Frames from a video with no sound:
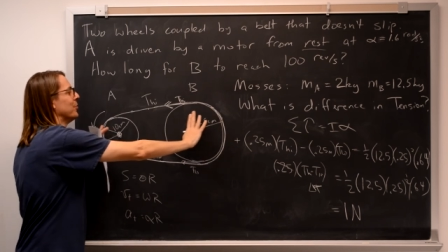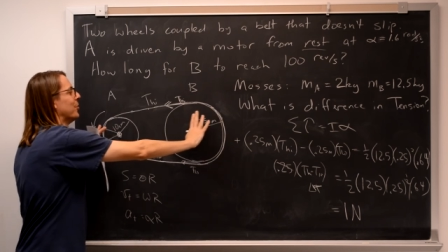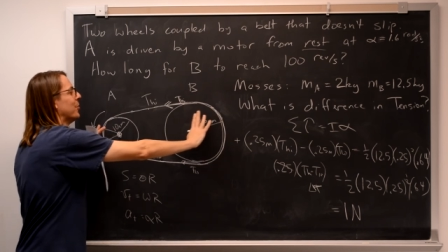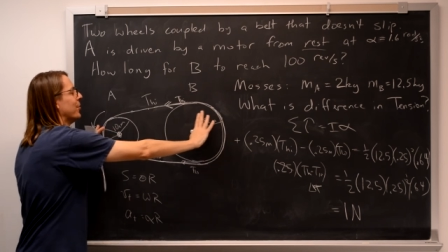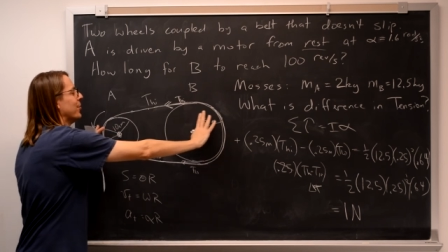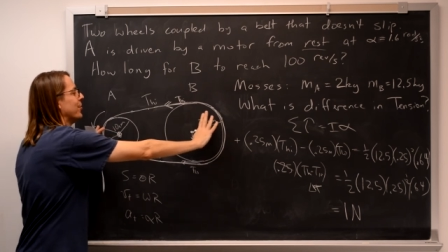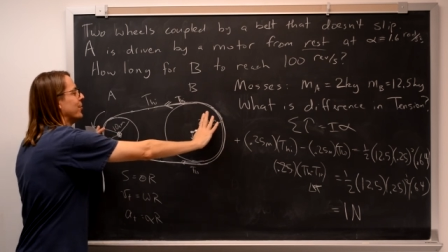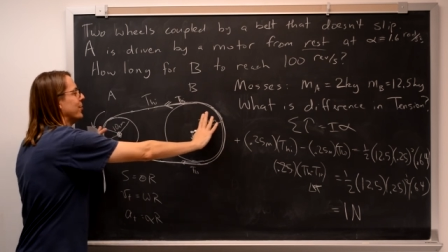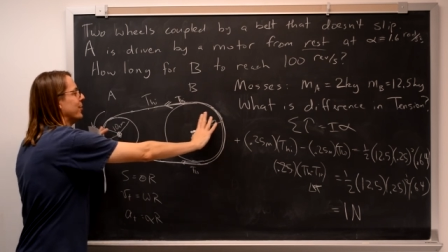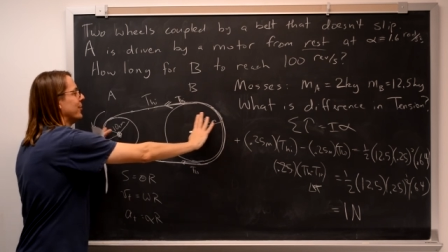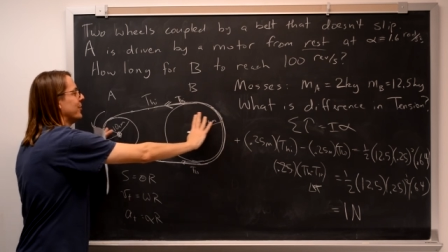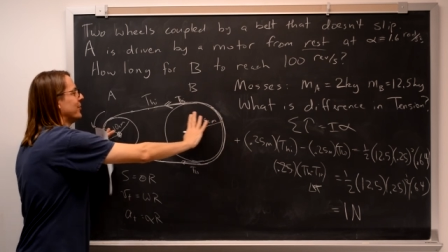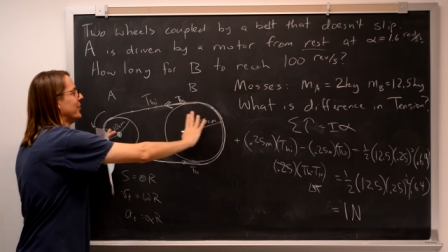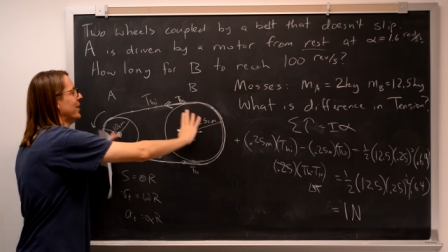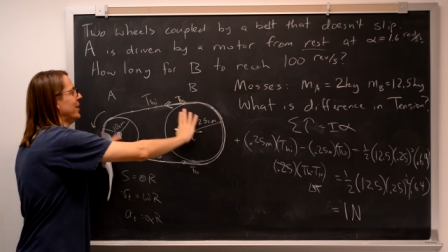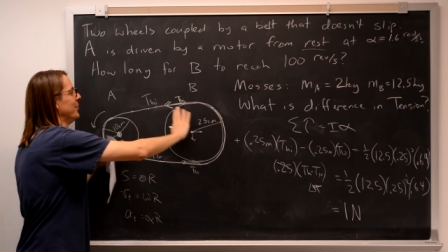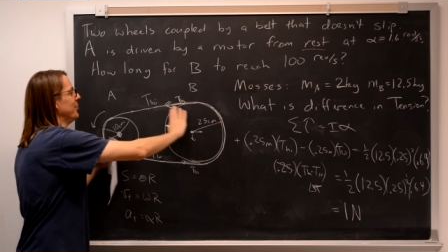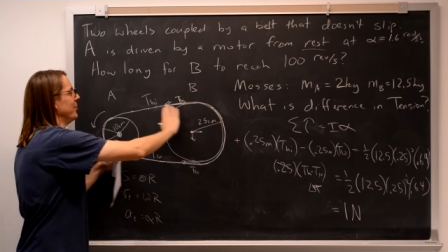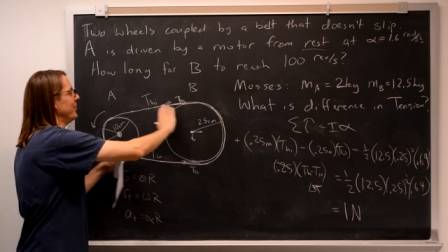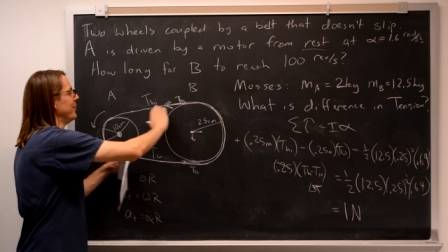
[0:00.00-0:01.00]
hard or set
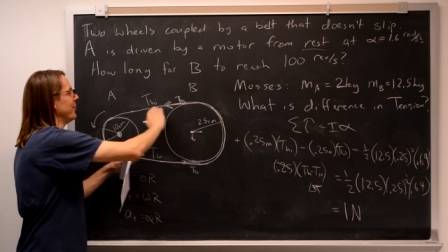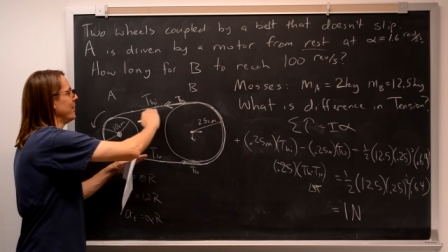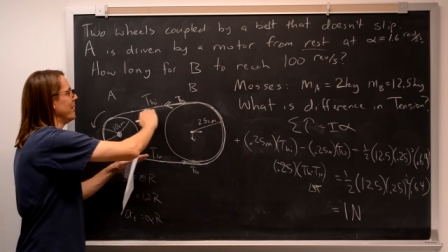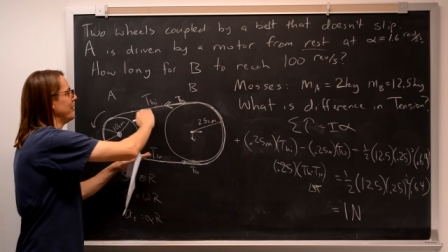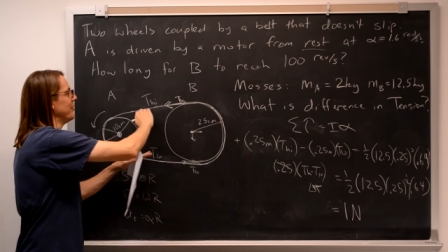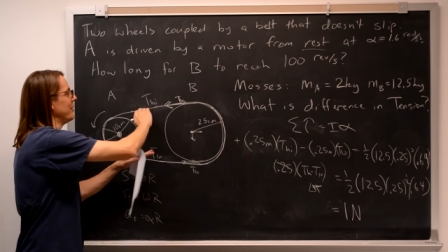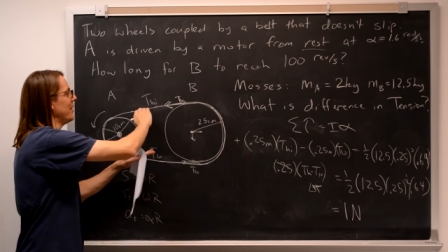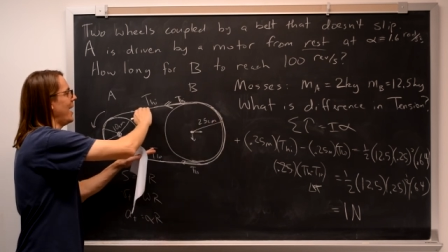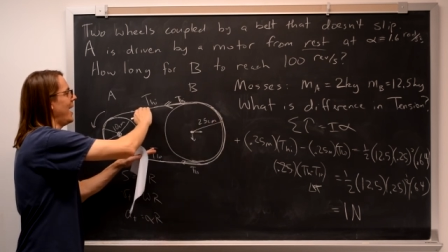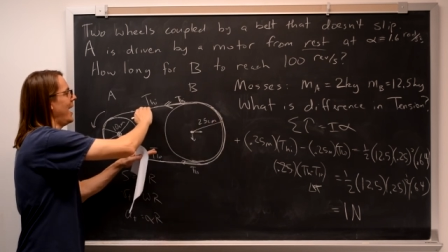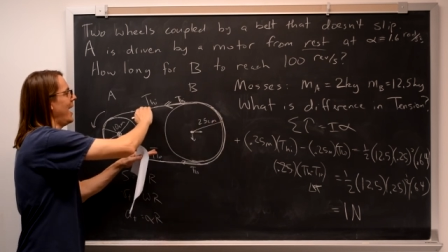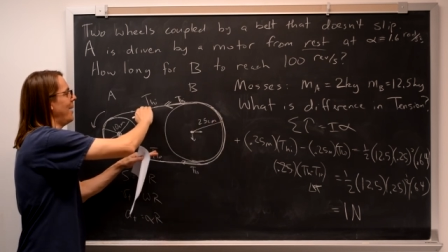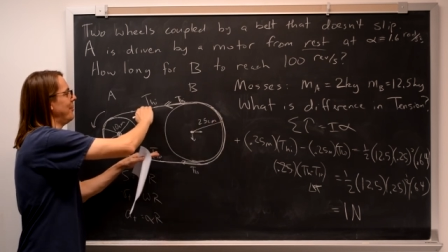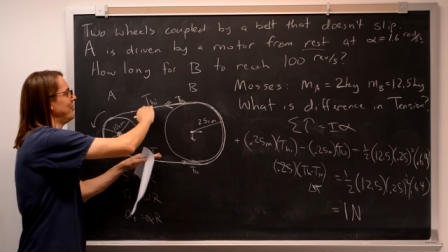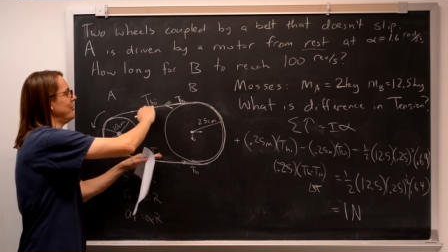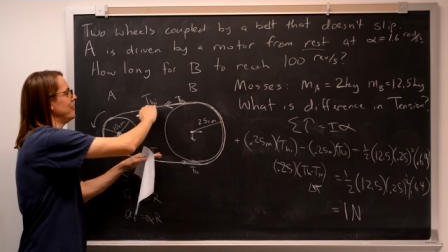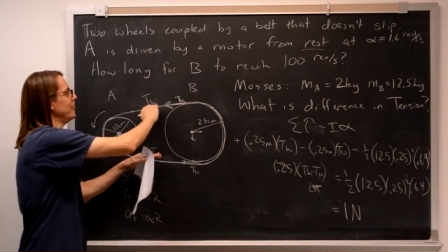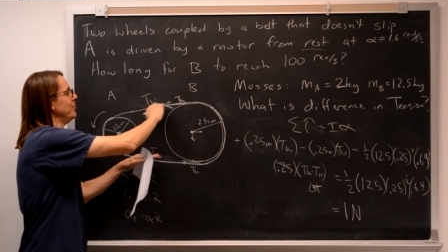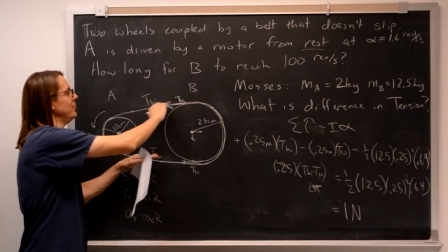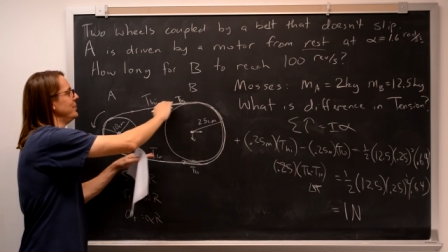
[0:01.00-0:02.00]
it with various
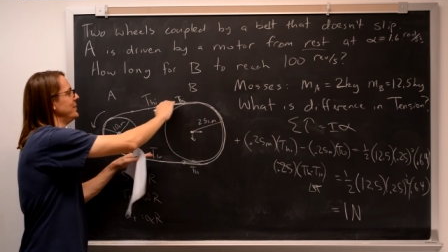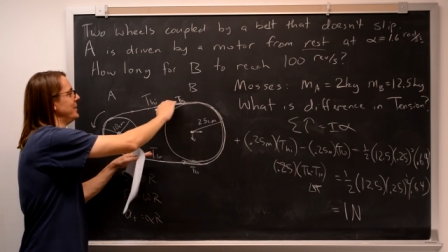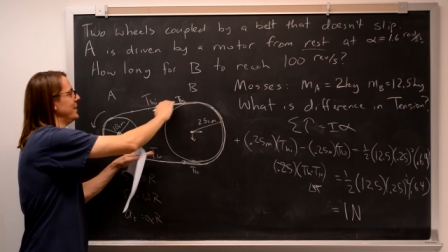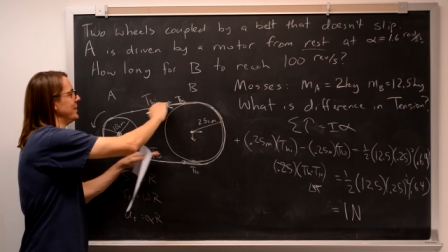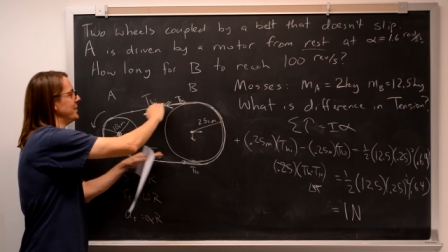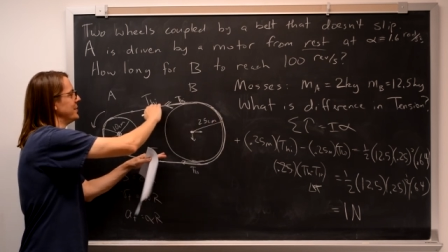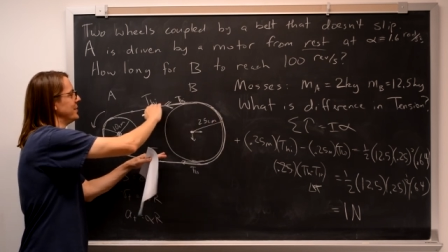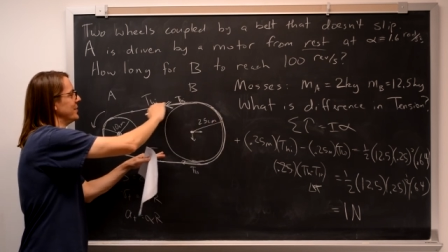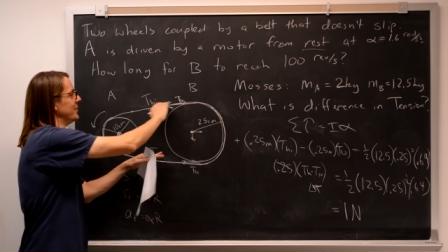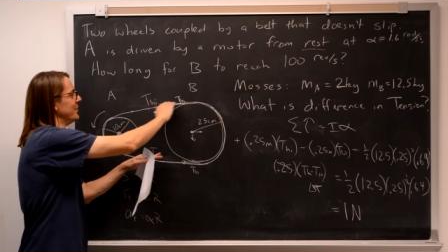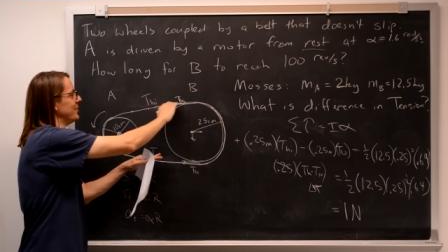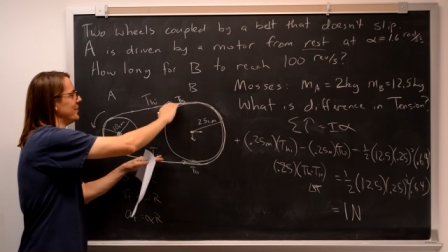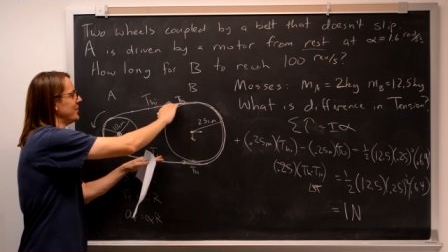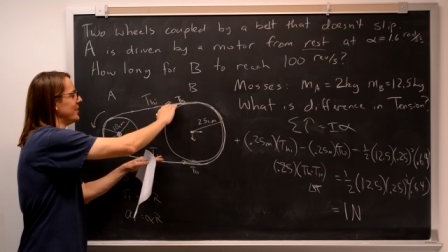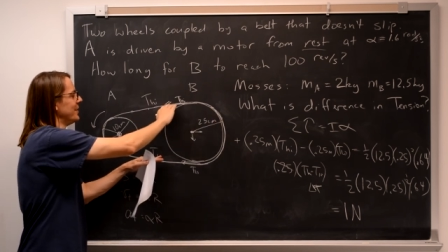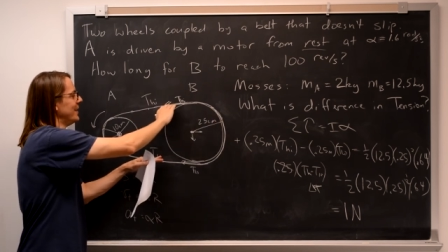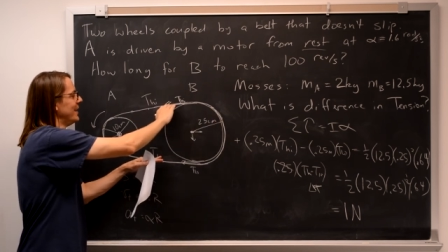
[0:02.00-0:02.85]
absolute tensions.